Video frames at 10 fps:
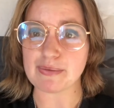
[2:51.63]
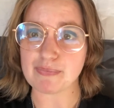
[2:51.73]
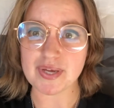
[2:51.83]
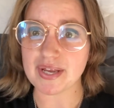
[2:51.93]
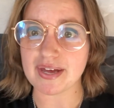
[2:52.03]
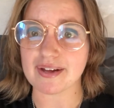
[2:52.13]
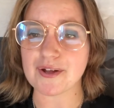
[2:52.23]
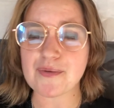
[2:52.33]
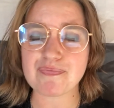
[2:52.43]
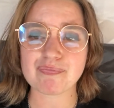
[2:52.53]
media,
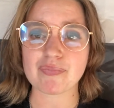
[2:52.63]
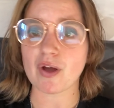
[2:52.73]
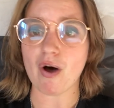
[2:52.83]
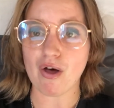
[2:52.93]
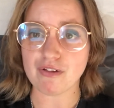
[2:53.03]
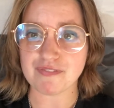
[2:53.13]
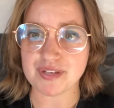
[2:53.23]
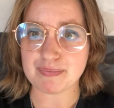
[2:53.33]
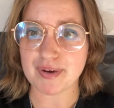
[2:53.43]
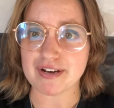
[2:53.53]
all of the
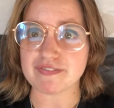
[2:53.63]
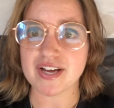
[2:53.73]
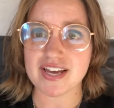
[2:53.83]
above.